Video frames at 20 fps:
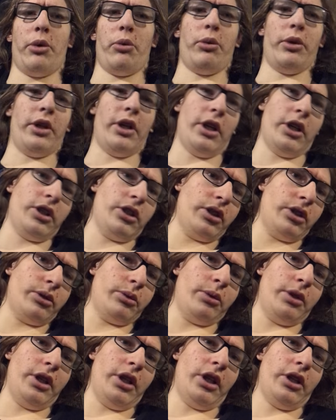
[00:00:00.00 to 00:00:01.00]
but when
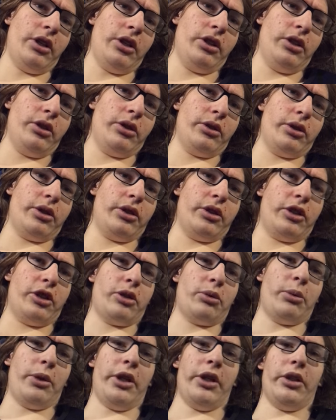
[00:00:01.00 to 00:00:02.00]
I
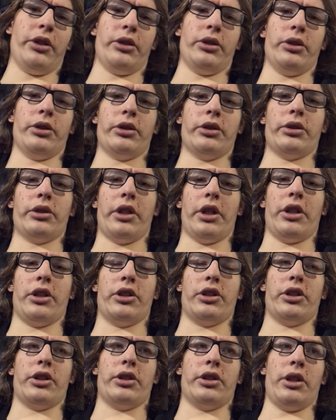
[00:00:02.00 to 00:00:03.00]
swear
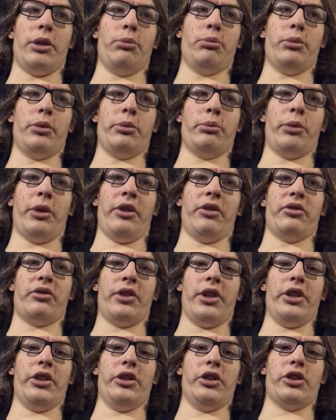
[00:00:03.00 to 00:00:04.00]
and some of my
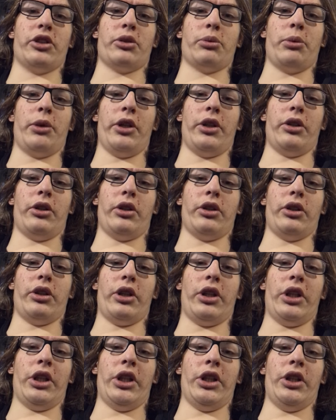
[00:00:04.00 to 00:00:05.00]
friends swear
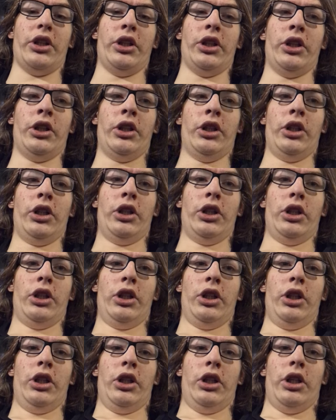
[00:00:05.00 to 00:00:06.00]
online
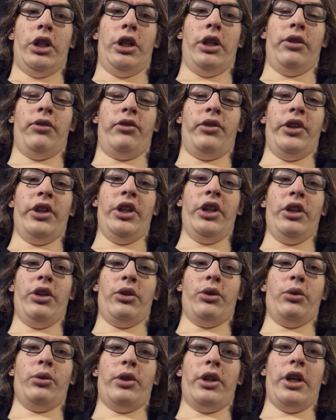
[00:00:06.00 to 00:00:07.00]
in the
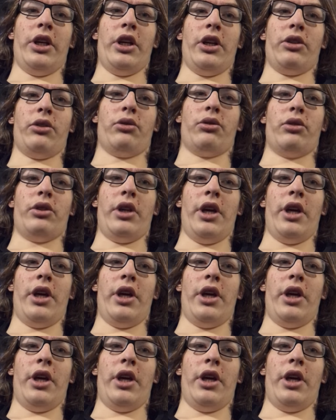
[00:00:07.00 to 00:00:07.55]
video, they get